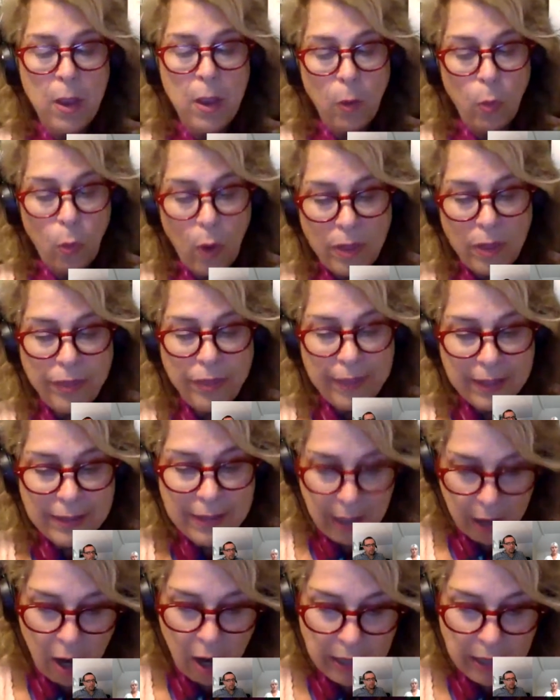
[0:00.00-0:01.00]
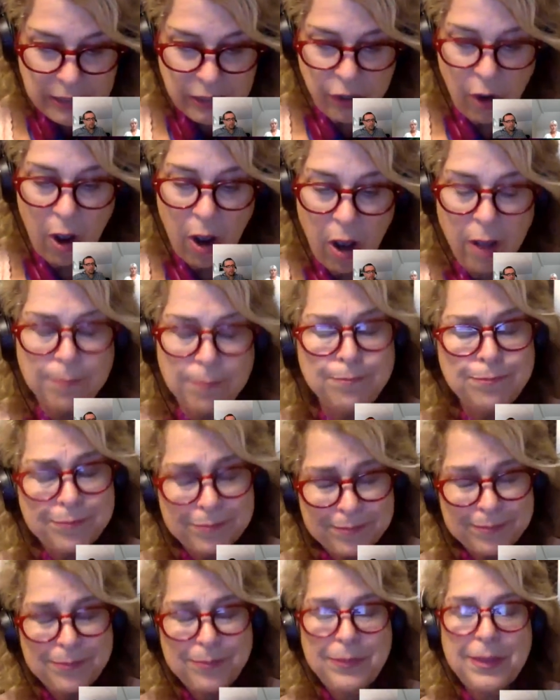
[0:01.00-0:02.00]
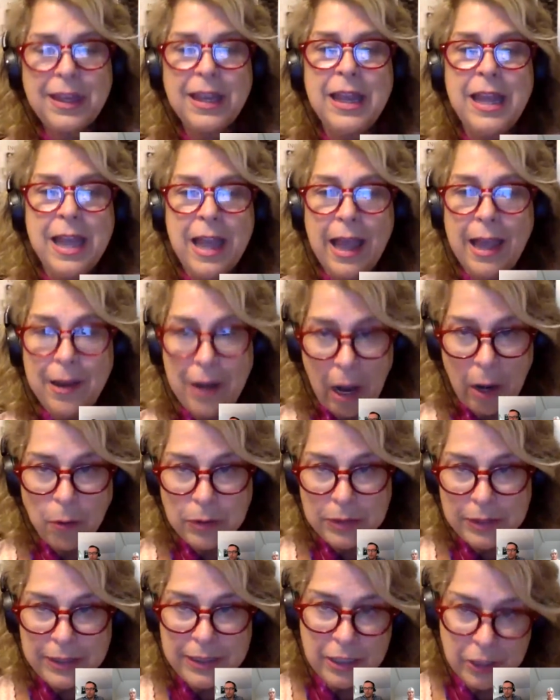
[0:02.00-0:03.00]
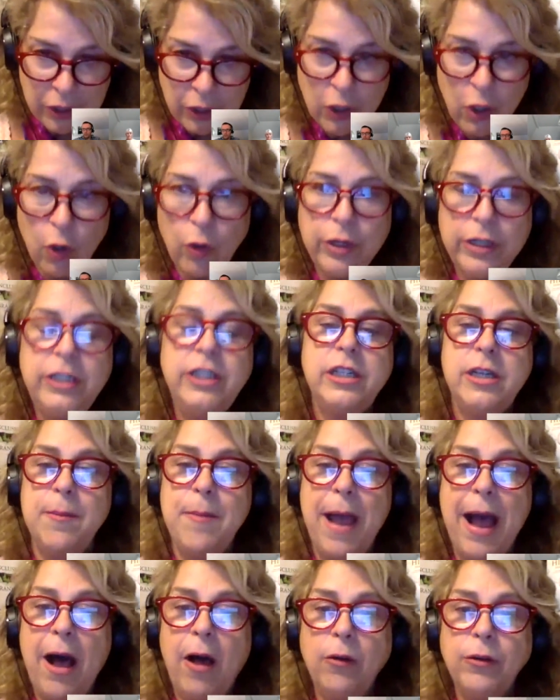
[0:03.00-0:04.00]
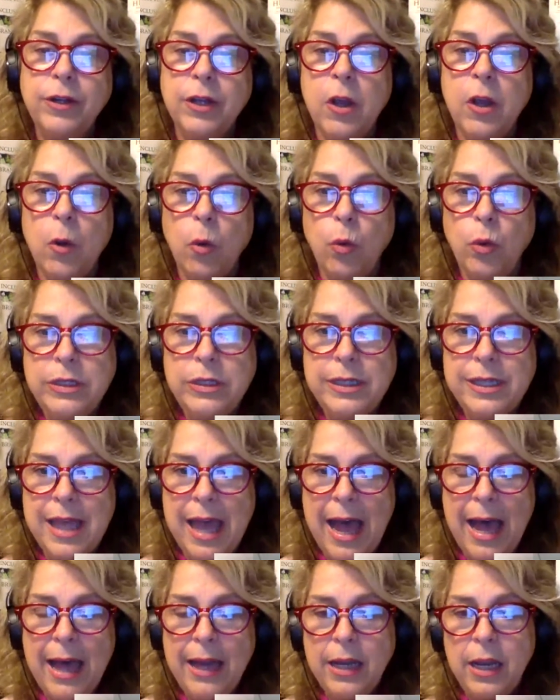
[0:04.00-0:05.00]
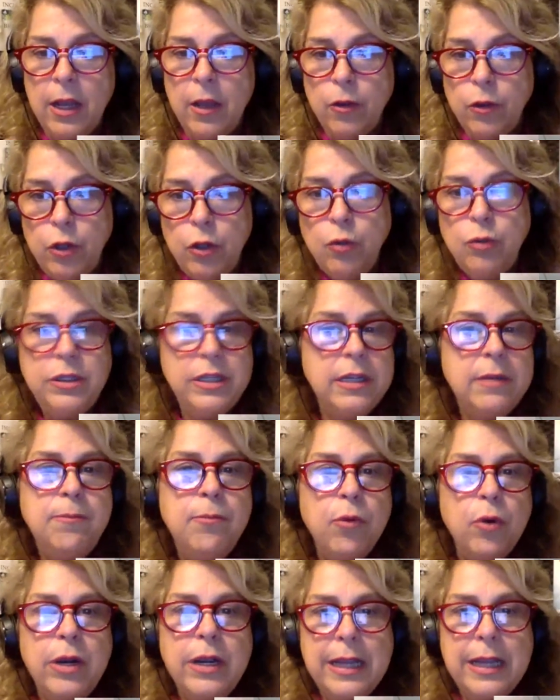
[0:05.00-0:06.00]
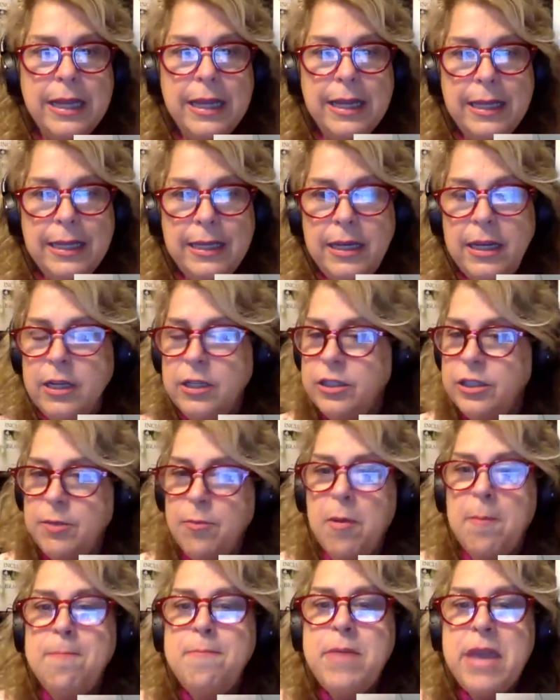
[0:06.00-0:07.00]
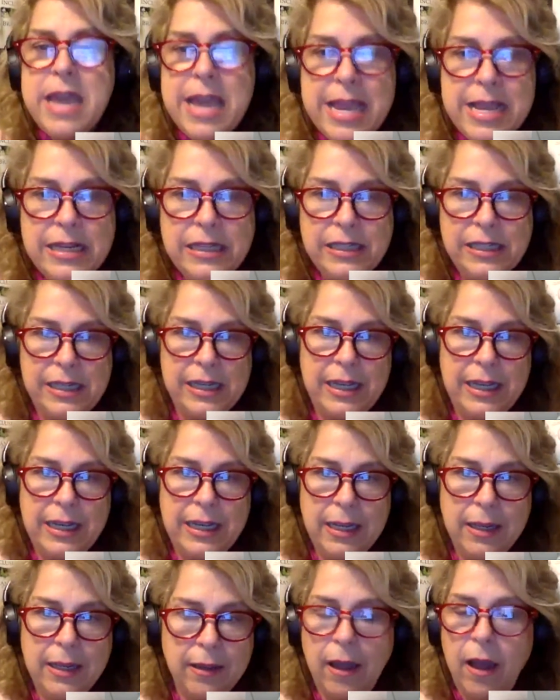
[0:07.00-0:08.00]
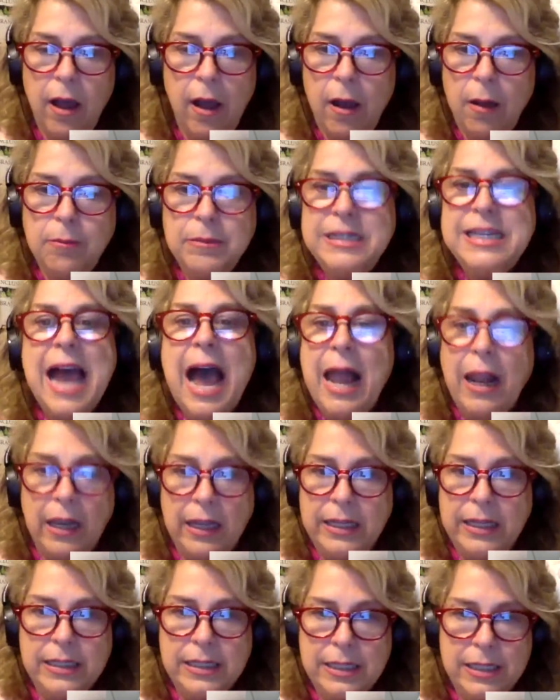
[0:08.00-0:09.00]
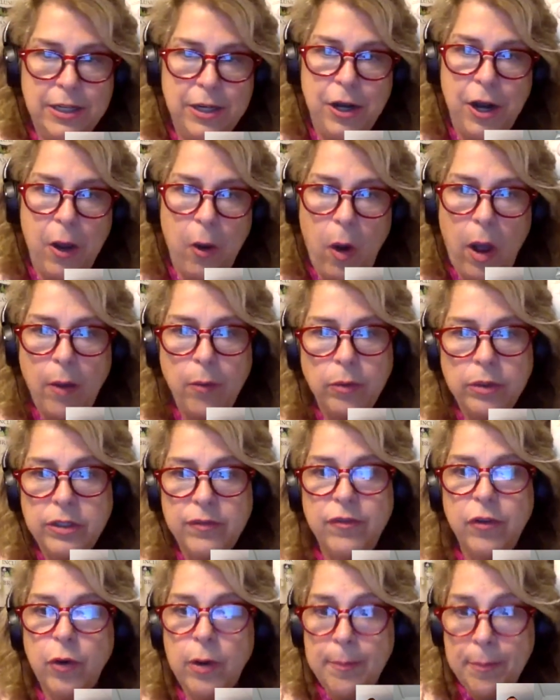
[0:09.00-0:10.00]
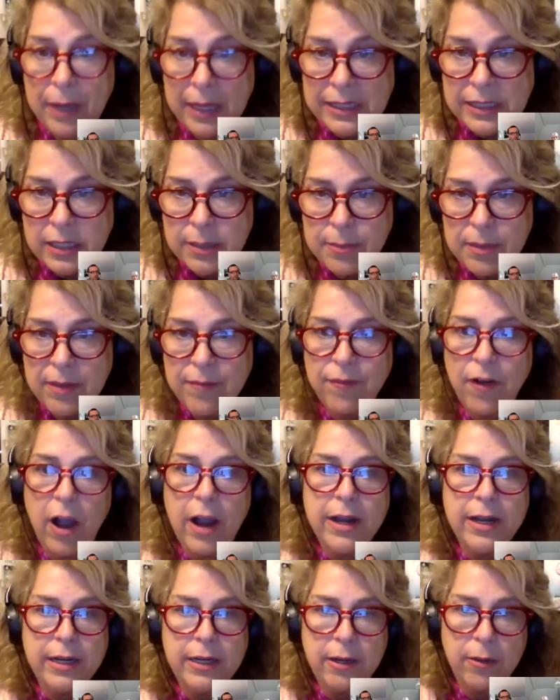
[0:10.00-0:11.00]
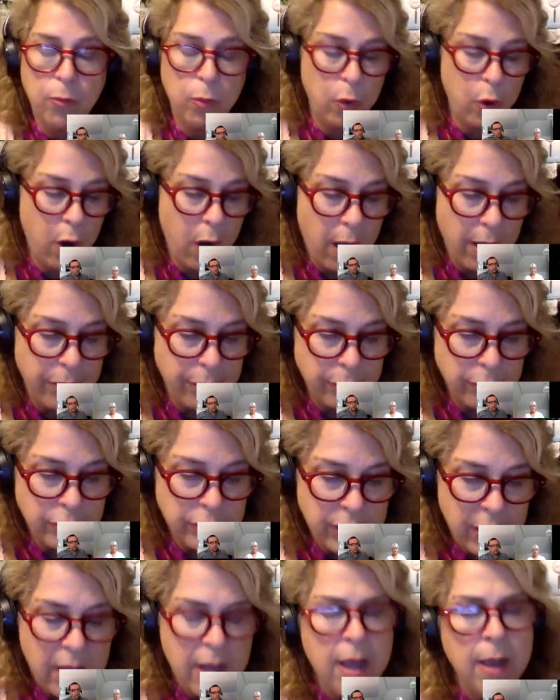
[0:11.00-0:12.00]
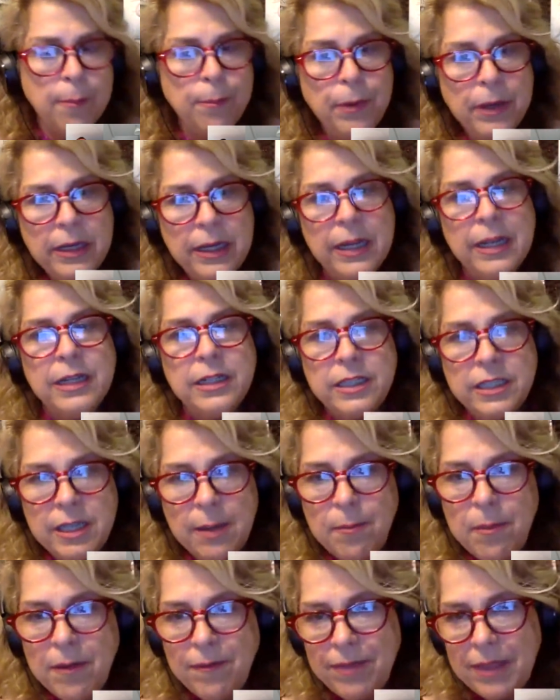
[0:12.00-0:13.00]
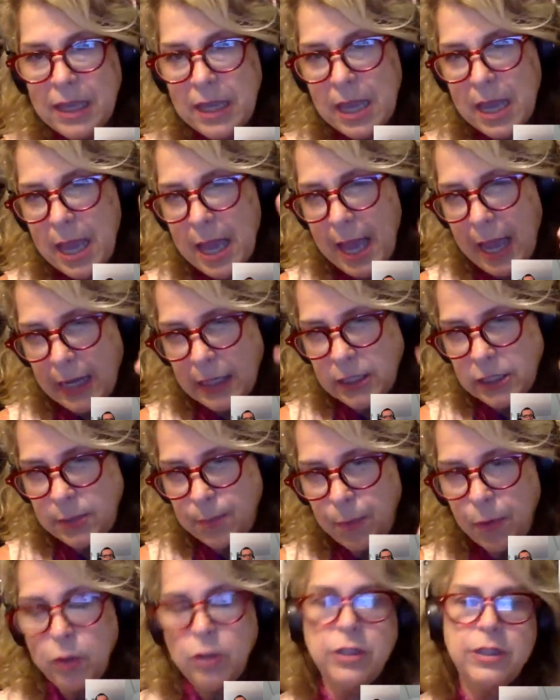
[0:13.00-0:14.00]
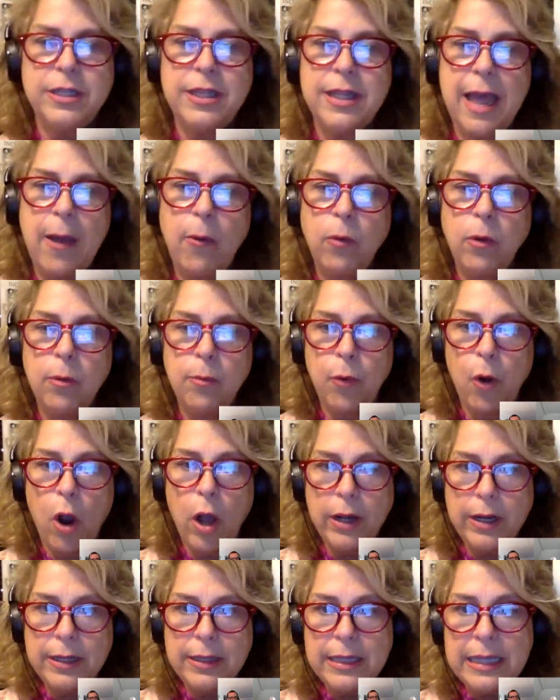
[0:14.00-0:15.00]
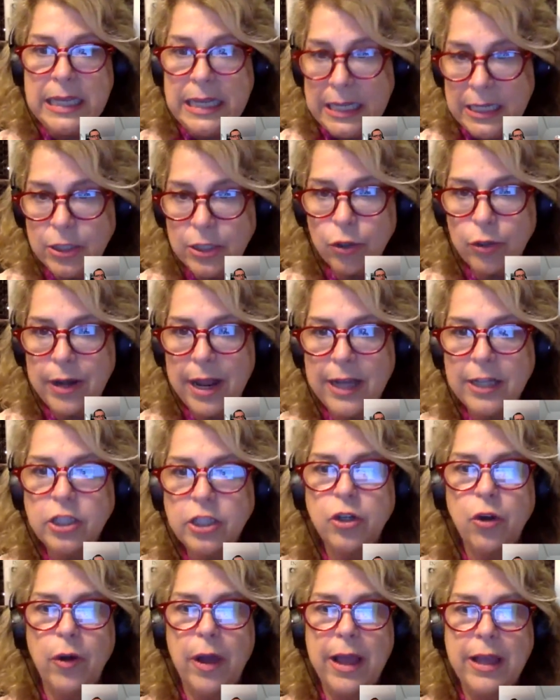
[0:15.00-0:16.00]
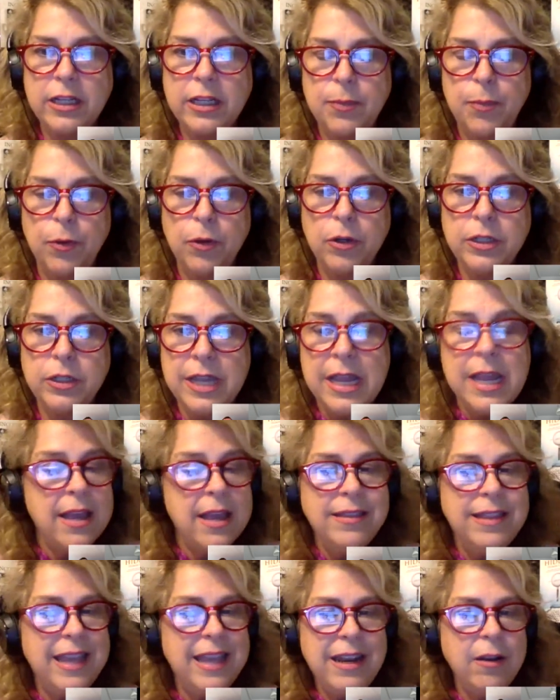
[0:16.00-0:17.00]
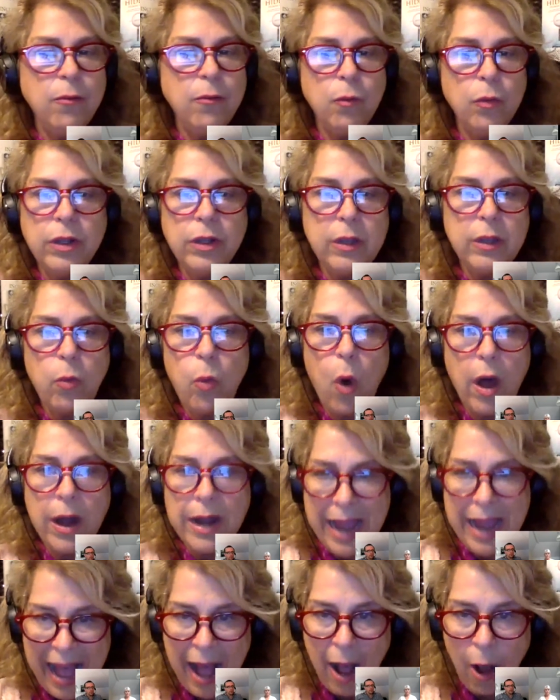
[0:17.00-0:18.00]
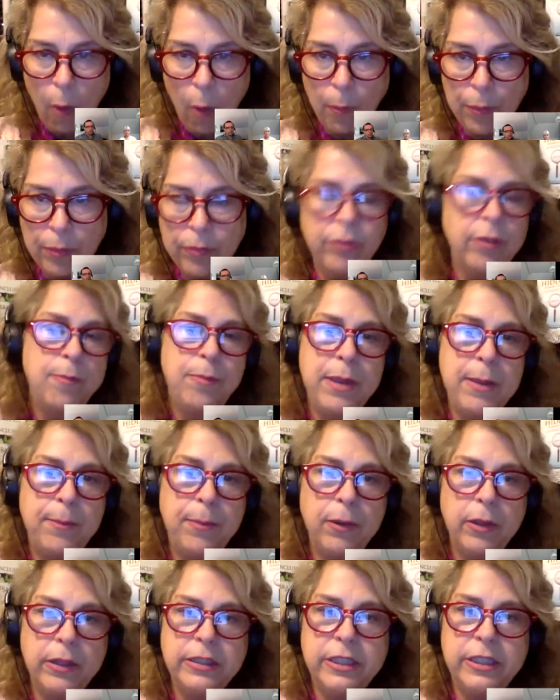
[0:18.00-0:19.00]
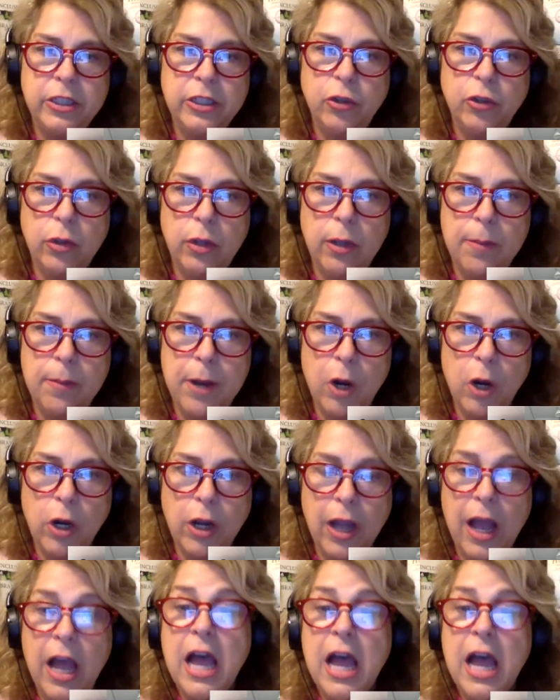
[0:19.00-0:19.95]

One thing that I saw and I was discouraged about was that you did bring in some amazing talent. I was very blessed to be invited, and were others. But some of the experts that were brought in, the international experts, they didn't really want to help the people in Central America